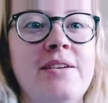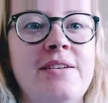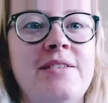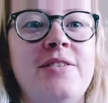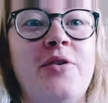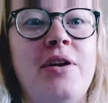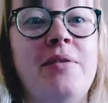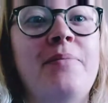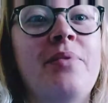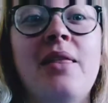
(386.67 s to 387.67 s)
Sorry,
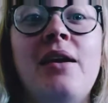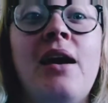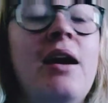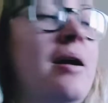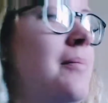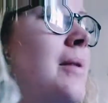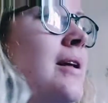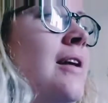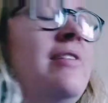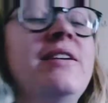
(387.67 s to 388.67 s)
my
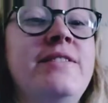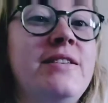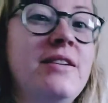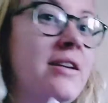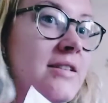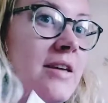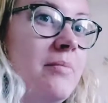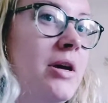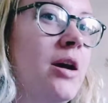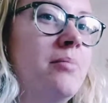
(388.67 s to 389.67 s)
lovely assistant is giving
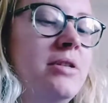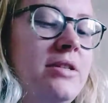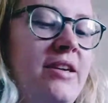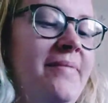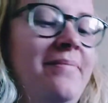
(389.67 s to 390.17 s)
me a cup of tea.